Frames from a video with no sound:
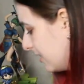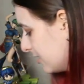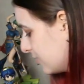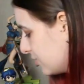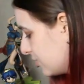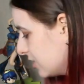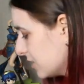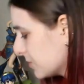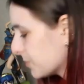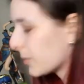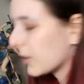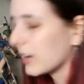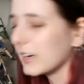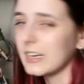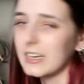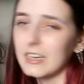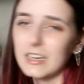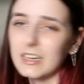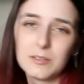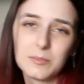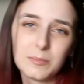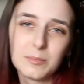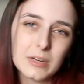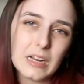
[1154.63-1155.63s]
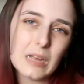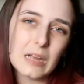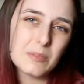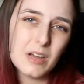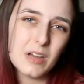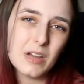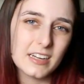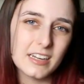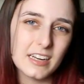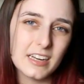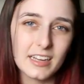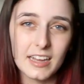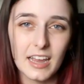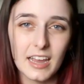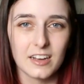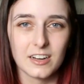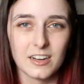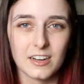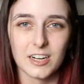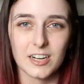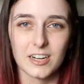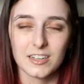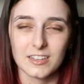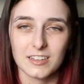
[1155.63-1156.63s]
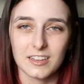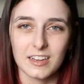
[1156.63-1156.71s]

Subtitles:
she's pretty, but I'm not gonna get her.